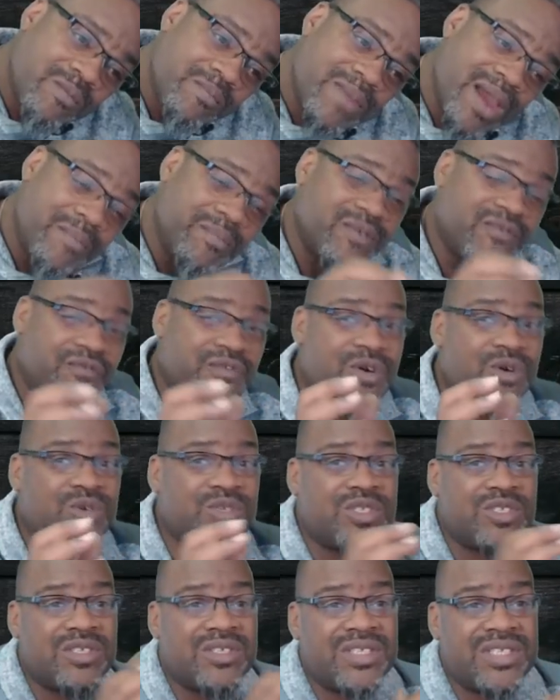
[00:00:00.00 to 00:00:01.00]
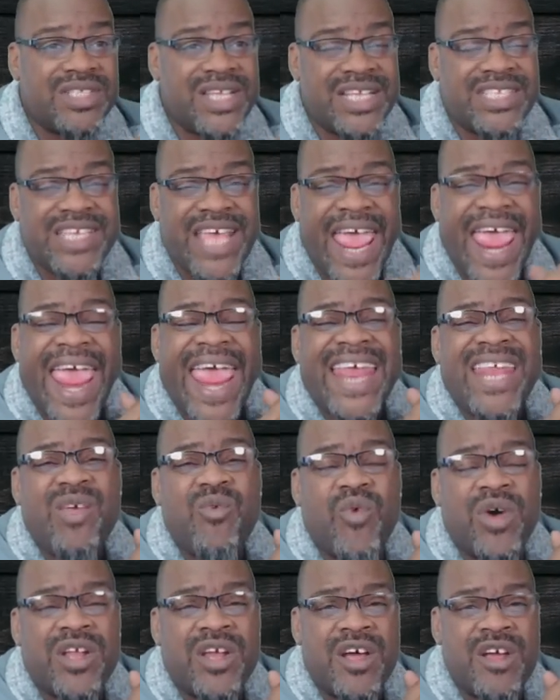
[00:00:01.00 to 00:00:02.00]
Remember, folks, that's
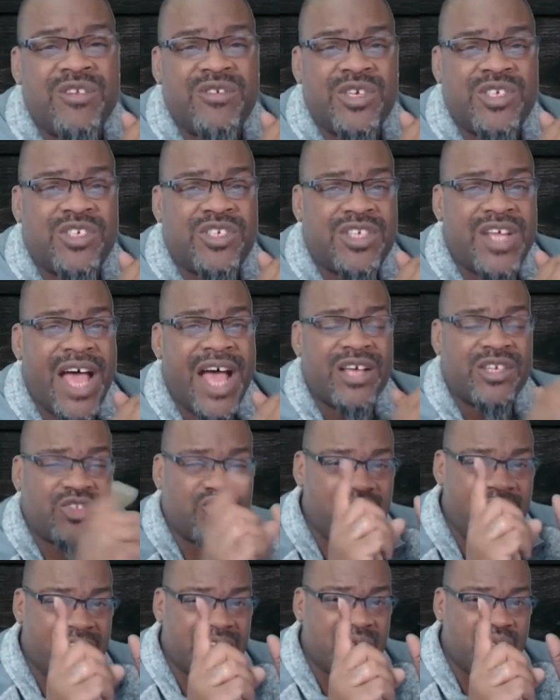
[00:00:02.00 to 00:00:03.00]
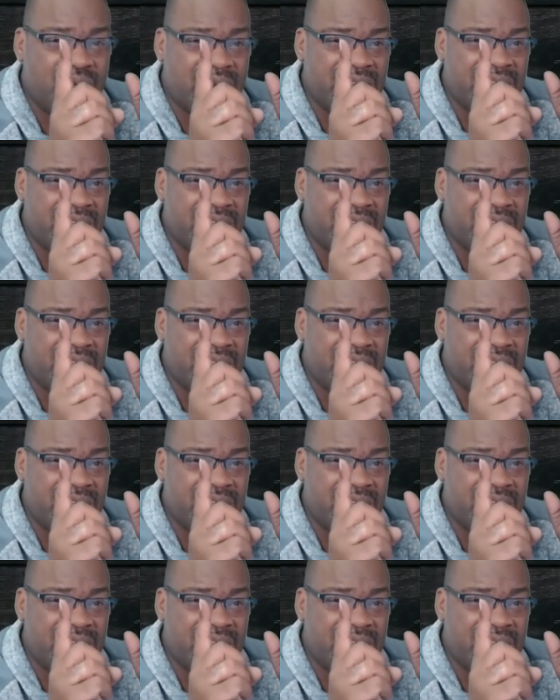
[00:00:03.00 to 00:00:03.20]
eighty-one hundred stocks tracked to one